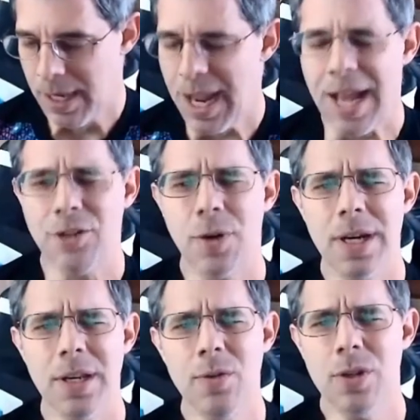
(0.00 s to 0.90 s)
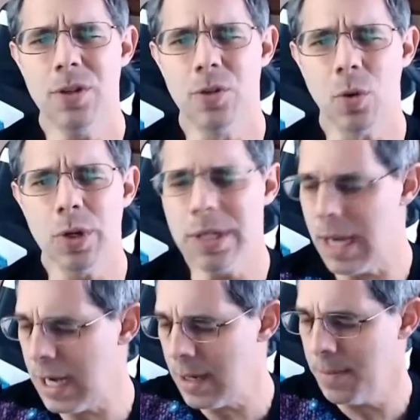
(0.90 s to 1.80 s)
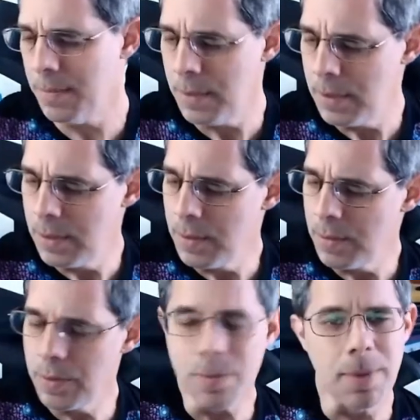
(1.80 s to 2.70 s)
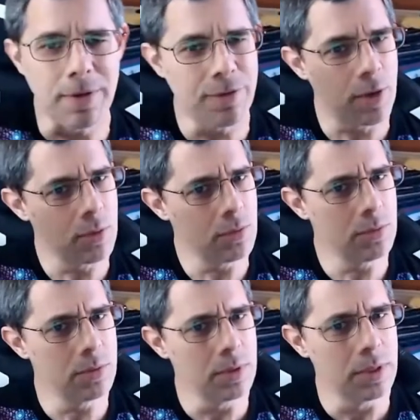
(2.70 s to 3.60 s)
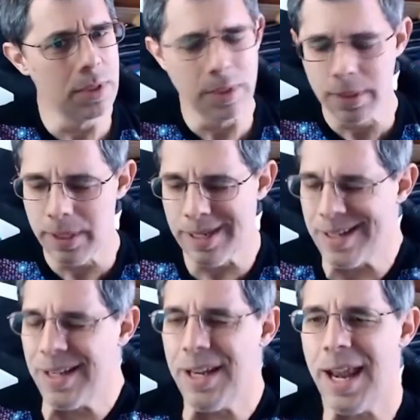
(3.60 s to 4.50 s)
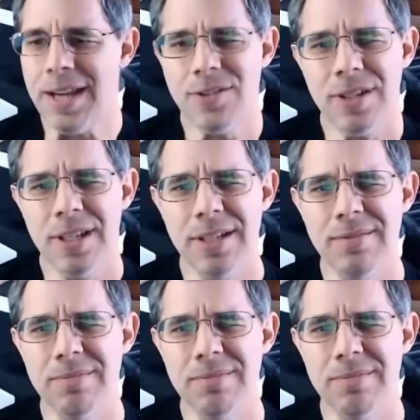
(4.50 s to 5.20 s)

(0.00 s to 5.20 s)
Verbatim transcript: I tried using Droid Cam with my phone, and it actually,